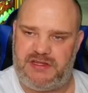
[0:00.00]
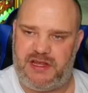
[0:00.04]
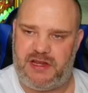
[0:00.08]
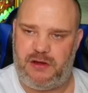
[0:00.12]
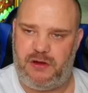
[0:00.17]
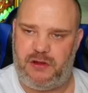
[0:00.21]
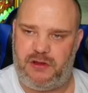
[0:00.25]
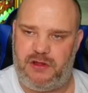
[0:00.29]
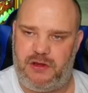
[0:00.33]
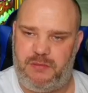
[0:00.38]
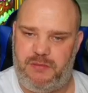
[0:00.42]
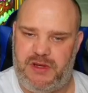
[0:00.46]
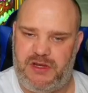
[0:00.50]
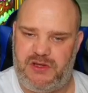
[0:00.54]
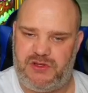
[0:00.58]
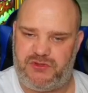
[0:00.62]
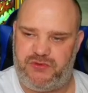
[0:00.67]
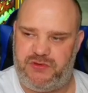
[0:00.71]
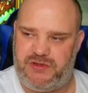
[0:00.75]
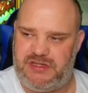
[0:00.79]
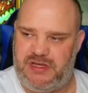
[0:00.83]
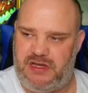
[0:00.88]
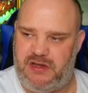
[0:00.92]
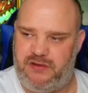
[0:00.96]
to take a look at the
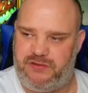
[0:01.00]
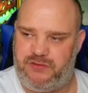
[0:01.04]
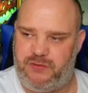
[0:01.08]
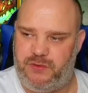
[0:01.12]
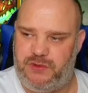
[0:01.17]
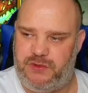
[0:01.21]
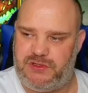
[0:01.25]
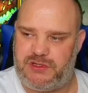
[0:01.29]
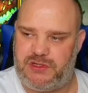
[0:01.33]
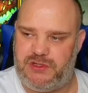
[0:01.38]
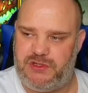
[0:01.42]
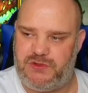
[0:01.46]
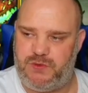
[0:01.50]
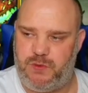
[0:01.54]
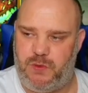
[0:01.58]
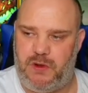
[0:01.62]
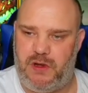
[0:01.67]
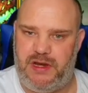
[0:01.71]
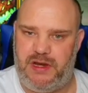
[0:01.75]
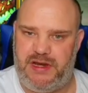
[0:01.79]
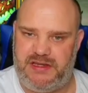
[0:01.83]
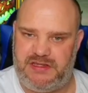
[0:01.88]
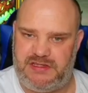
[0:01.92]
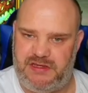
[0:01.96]
Masteries afterwards, because
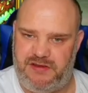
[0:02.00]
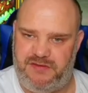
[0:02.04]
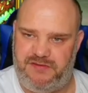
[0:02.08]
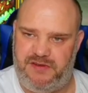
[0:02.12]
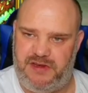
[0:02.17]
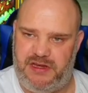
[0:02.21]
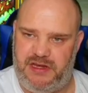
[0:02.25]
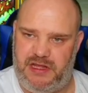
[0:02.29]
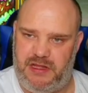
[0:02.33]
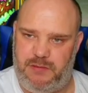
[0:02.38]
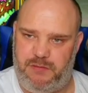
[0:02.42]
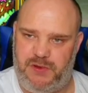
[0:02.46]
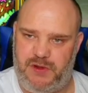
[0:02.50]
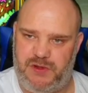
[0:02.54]
while it's an affinity